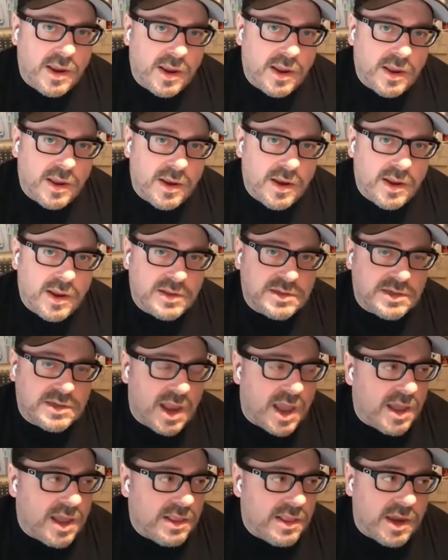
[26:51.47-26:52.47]
And it's
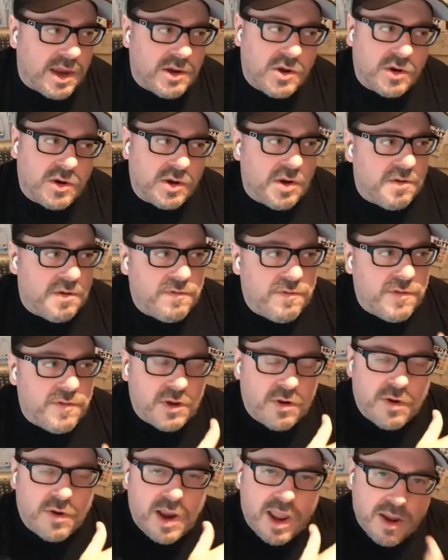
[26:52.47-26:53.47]
not like you're going to
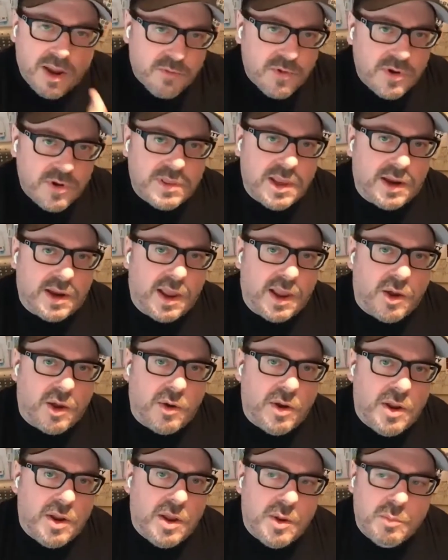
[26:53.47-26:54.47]
figure everything out,